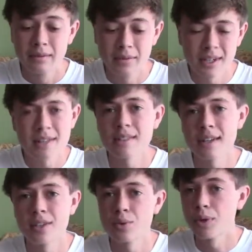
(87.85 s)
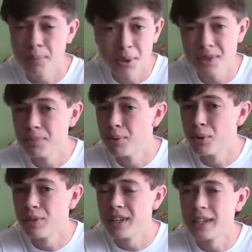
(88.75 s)
The nice thing is, when you put this
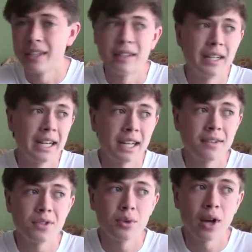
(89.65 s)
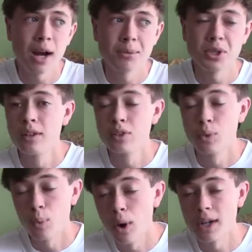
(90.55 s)
movie in, it gives you an option
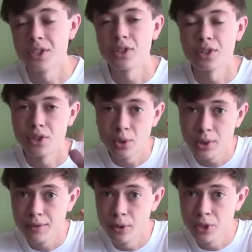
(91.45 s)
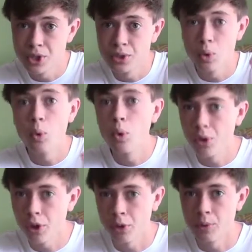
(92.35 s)
to watch the 2D version or
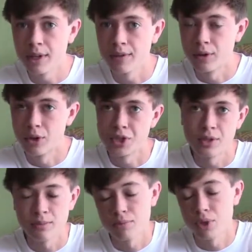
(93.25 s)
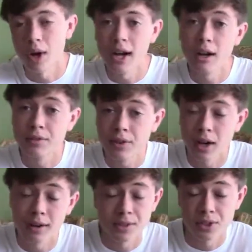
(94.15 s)
the 3D version, so I have
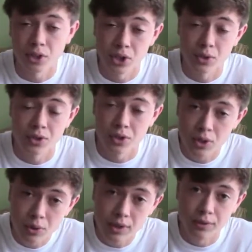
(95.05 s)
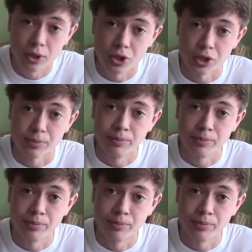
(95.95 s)
obviously chose the 2D version.